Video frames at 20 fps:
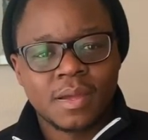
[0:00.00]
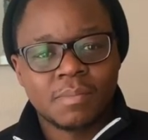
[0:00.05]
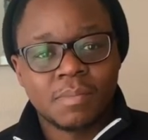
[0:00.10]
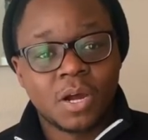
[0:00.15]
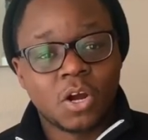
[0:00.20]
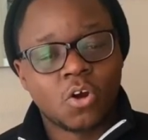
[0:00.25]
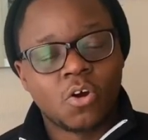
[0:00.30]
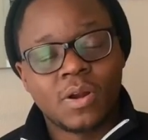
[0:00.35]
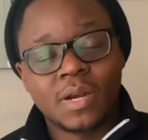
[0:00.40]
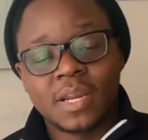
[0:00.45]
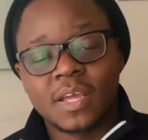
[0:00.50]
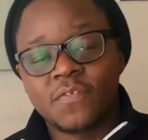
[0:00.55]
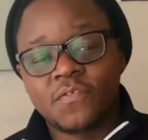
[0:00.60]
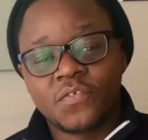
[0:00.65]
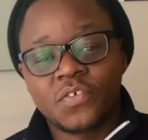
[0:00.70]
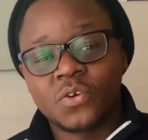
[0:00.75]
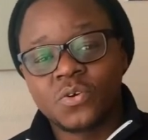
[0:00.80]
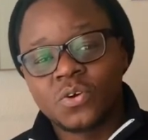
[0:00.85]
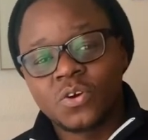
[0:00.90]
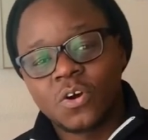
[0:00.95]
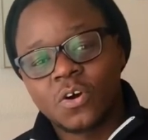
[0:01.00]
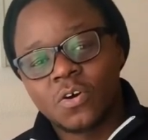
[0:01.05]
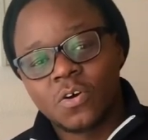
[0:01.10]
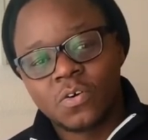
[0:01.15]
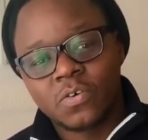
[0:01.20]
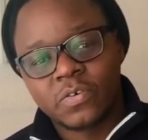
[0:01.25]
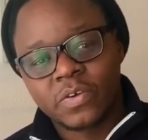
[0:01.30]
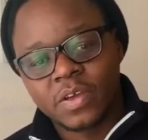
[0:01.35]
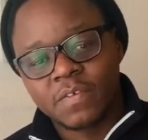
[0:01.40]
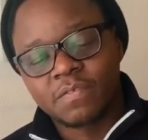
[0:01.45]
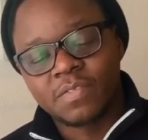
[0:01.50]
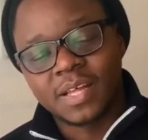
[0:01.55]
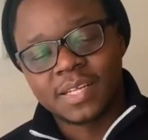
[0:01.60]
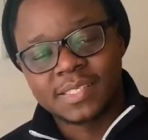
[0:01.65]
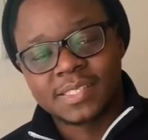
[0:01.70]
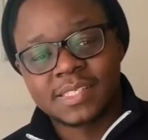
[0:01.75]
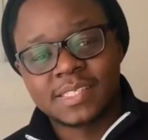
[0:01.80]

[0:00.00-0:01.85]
but only if you know if that